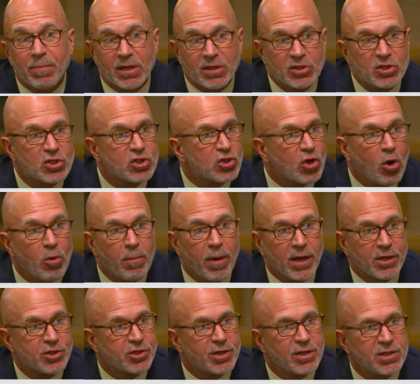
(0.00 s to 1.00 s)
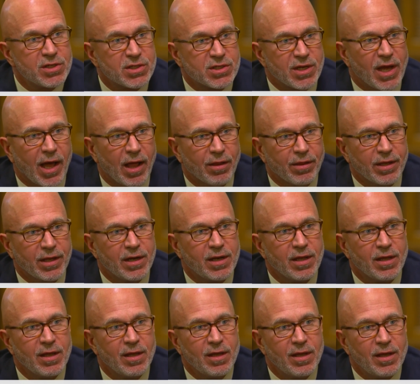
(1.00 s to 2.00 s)
been so much solid
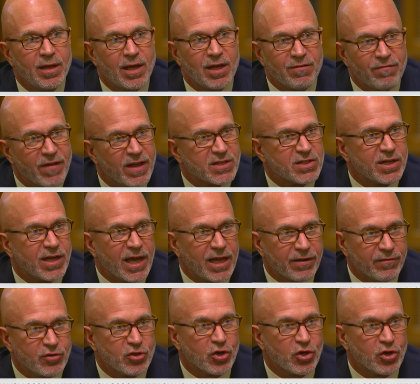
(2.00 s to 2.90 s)
investigative